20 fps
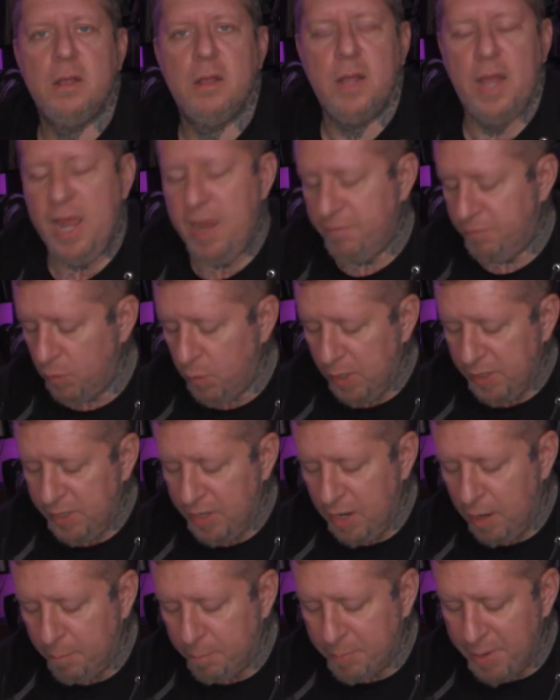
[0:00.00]
I have no idea
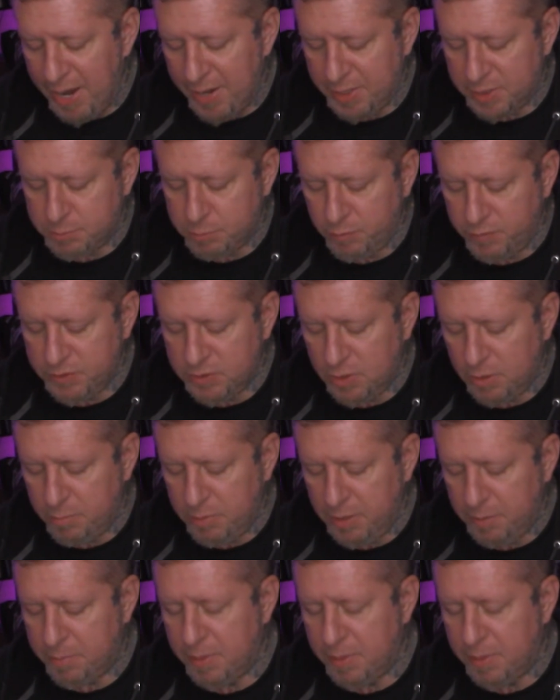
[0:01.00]
how bad this movie's gonna be,